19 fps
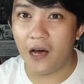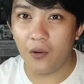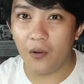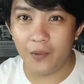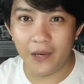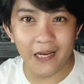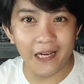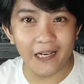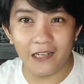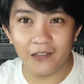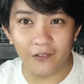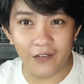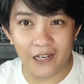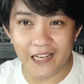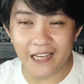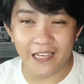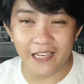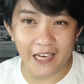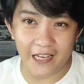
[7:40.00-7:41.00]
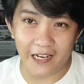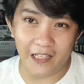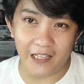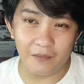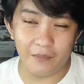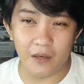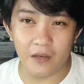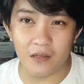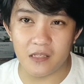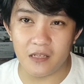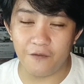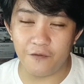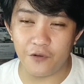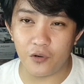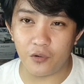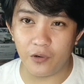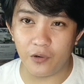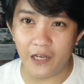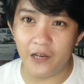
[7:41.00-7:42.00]
we cannot really get it, because if
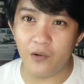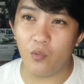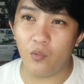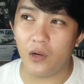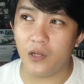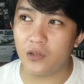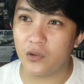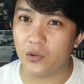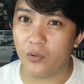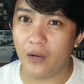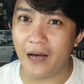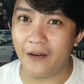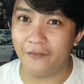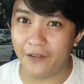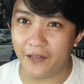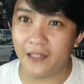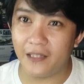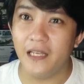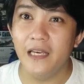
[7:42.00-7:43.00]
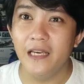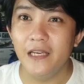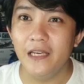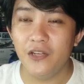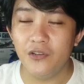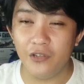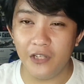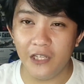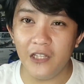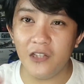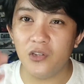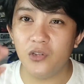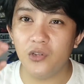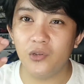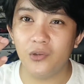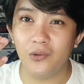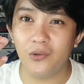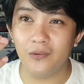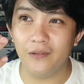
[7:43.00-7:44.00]
you really want to have it, you need
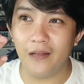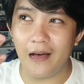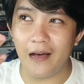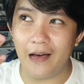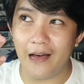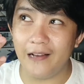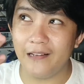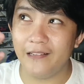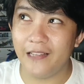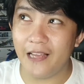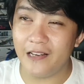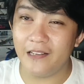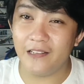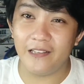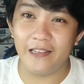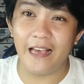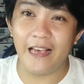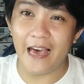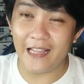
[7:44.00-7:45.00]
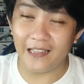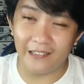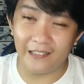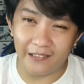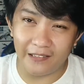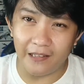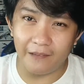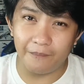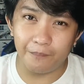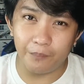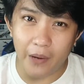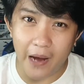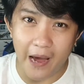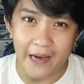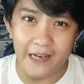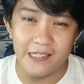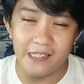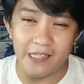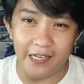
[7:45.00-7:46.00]
and then get the
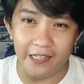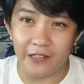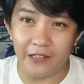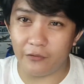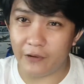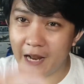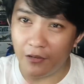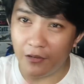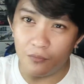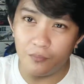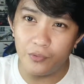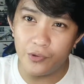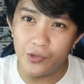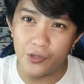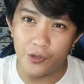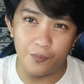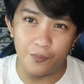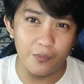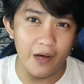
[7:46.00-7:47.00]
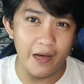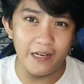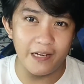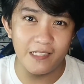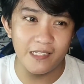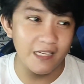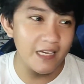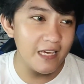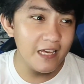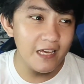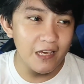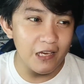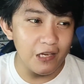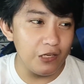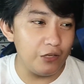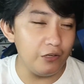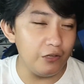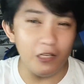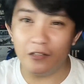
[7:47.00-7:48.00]
price in the random booster price.
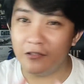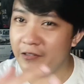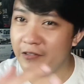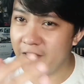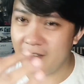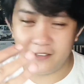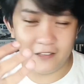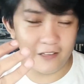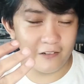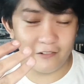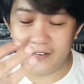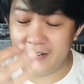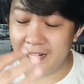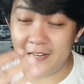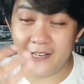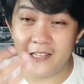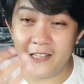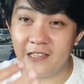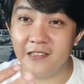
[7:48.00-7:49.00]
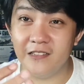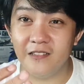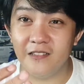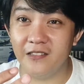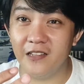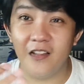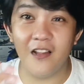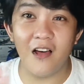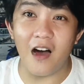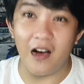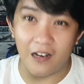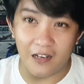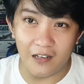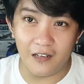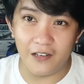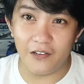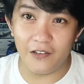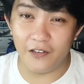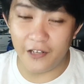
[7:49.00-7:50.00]
You really need the luck.
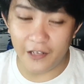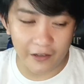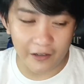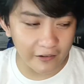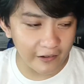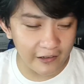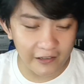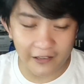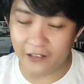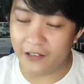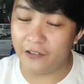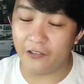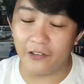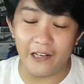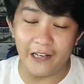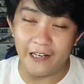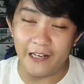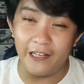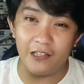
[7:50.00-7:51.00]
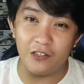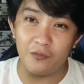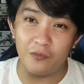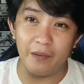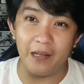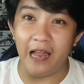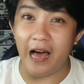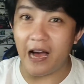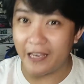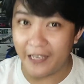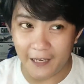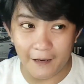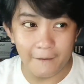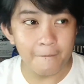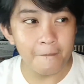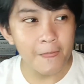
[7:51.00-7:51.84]
You really need to be lucky,